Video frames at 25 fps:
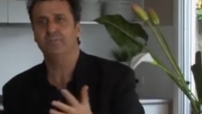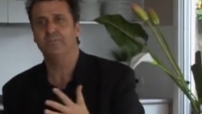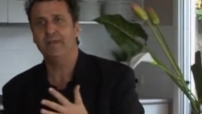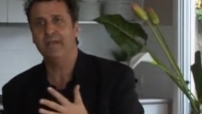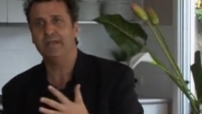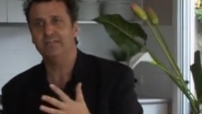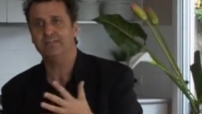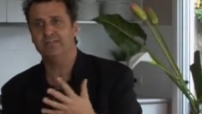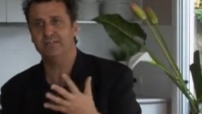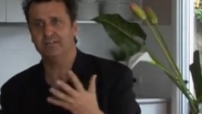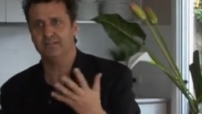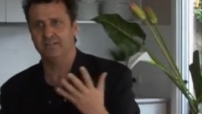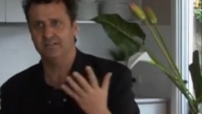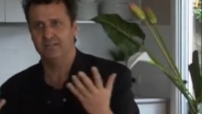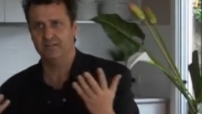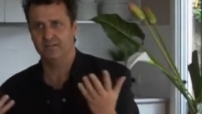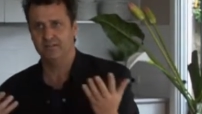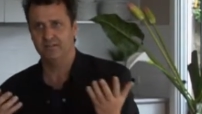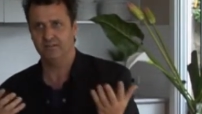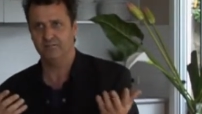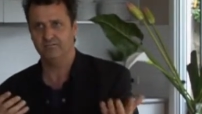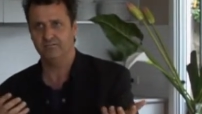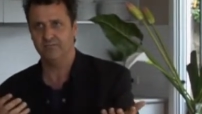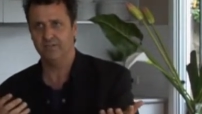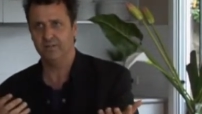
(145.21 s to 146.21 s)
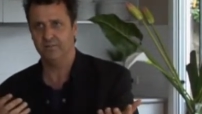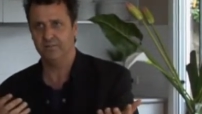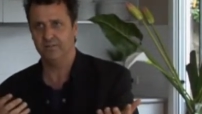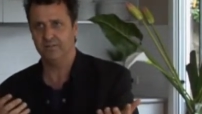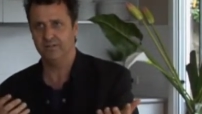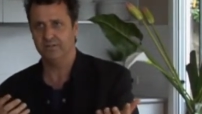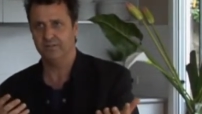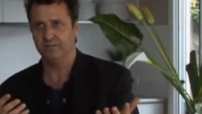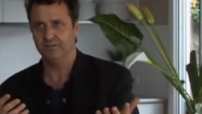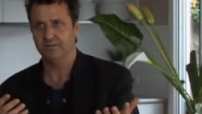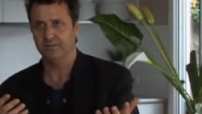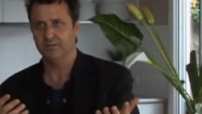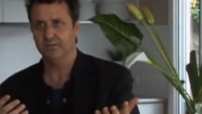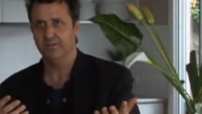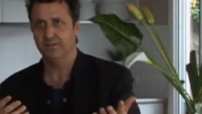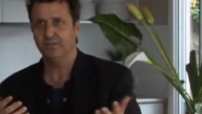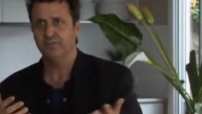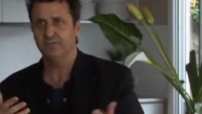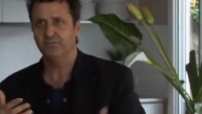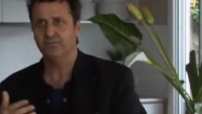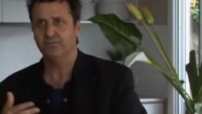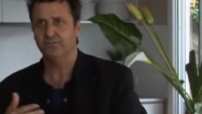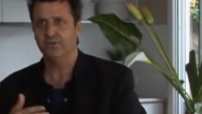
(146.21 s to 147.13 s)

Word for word: the masculine and the feminine. Mm -hmm.